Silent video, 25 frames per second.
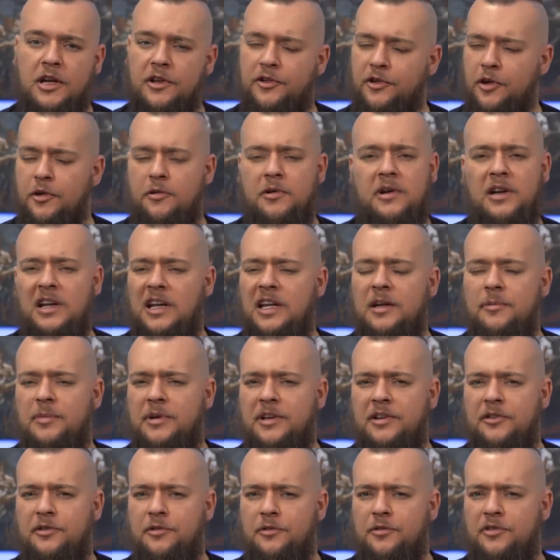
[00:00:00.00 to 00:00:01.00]
don't claim
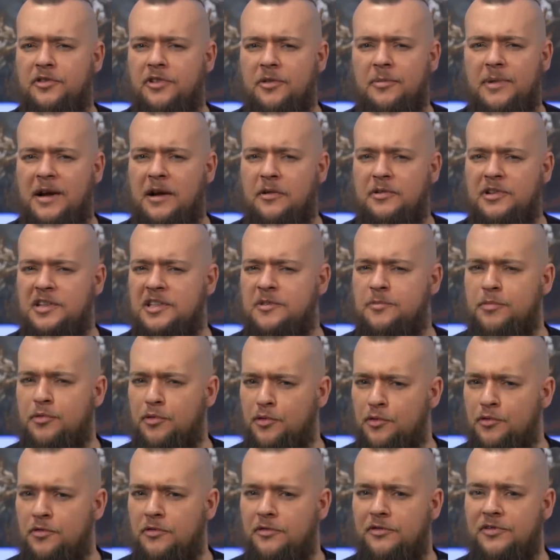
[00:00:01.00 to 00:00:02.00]
it to somehow
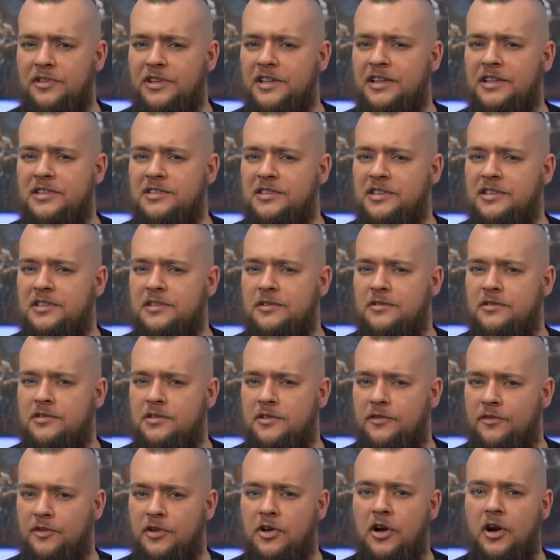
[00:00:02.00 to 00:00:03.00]
disprove the existence
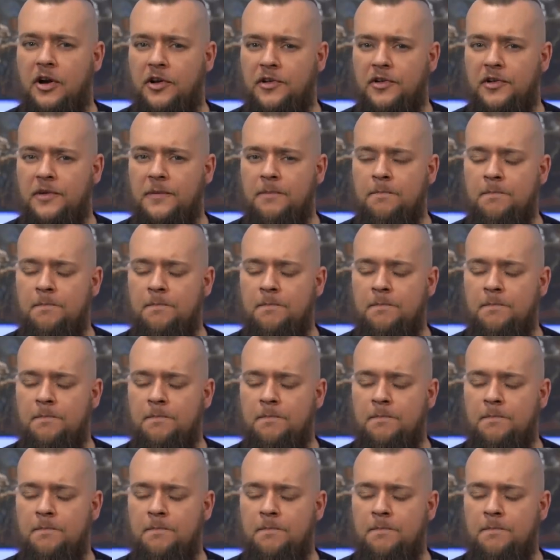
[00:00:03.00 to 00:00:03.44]
of God.